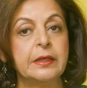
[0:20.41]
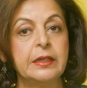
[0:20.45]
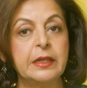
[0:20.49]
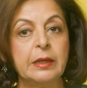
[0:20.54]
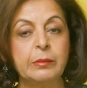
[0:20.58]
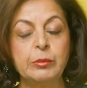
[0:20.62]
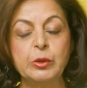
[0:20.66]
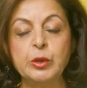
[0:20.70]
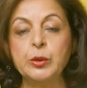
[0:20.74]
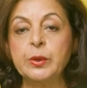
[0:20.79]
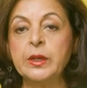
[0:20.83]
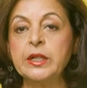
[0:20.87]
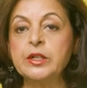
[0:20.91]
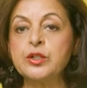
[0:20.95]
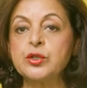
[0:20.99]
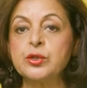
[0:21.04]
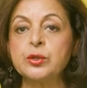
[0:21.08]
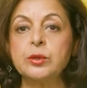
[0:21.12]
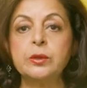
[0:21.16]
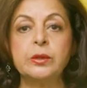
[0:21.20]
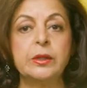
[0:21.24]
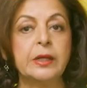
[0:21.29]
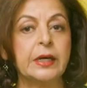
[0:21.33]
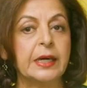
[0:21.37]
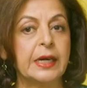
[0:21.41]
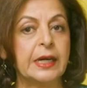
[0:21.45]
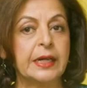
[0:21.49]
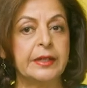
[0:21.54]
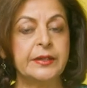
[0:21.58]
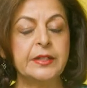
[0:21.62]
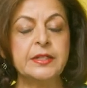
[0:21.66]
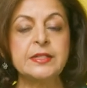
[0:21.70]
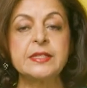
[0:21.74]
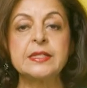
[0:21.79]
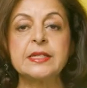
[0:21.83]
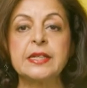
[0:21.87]
WHO,
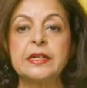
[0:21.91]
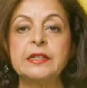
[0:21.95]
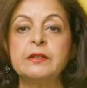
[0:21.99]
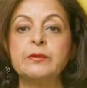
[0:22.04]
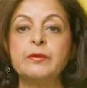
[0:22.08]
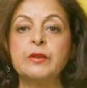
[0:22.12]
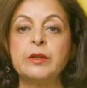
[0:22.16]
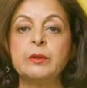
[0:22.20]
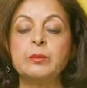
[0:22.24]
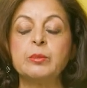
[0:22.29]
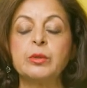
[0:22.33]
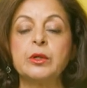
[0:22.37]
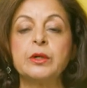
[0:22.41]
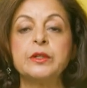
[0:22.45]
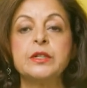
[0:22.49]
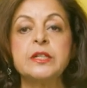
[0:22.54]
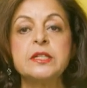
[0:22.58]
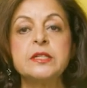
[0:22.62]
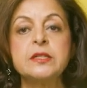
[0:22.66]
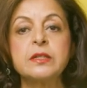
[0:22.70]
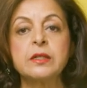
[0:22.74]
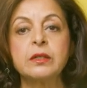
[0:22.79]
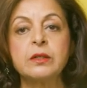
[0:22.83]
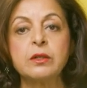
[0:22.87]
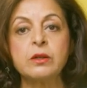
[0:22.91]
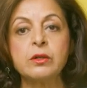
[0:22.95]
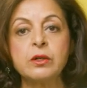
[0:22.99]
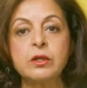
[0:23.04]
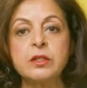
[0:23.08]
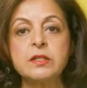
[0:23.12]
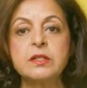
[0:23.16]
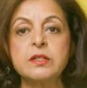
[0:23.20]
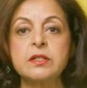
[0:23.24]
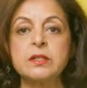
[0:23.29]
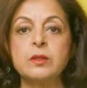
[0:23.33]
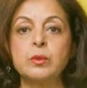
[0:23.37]
other scientific bodies
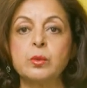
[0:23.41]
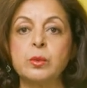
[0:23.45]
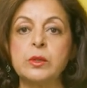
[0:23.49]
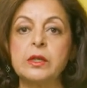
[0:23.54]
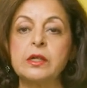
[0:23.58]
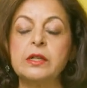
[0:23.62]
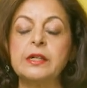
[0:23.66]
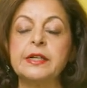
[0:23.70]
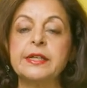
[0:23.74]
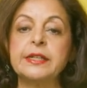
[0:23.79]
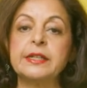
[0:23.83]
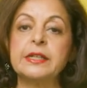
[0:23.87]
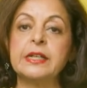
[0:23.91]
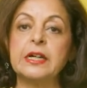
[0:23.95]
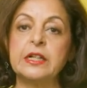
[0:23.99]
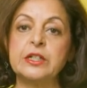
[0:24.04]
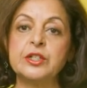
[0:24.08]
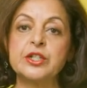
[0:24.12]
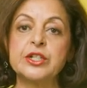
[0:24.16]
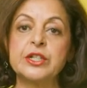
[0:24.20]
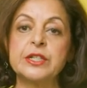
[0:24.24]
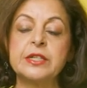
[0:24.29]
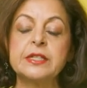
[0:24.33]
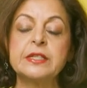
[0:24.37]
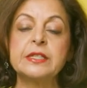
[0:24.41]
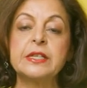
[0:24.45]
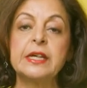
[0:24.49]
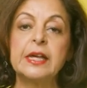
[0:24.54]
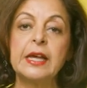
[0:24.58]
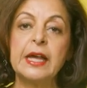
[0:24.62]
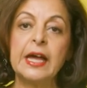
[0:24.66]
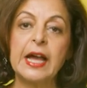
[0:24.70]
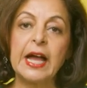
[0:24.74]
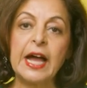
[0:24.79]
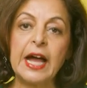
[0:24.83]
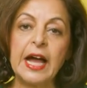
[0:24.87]
across the world and culture
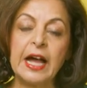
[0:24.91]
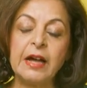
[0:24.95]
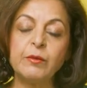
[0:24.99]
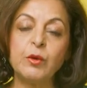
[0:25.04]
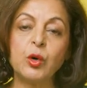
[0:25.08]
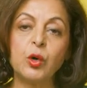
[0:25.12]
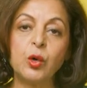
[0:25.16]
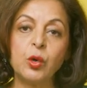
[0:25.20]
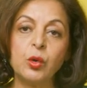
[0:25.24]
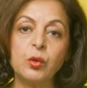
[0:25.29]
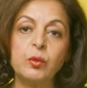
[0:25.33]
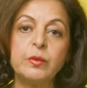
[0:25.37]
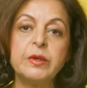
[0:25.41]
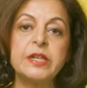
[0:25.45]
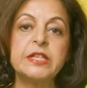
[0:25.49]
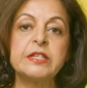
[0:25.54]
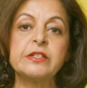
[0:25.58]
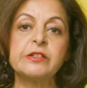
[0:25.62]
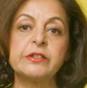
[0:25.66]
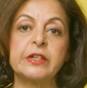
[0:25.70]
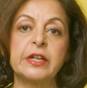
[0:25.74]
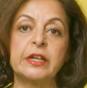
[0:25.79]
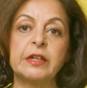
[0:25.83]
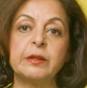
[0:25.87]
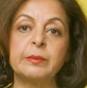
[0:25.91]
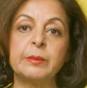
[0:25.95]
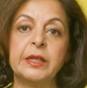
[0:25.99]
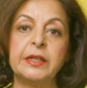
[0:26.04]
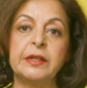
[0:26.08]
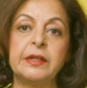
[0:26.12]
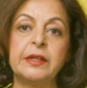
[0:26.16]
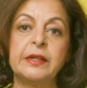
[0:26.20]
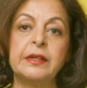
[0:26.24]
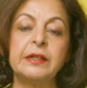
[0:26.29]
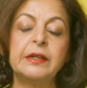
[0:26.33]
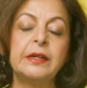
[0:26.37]
have always
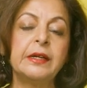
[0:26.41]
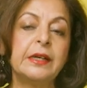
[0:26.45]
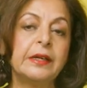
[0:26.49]
recommended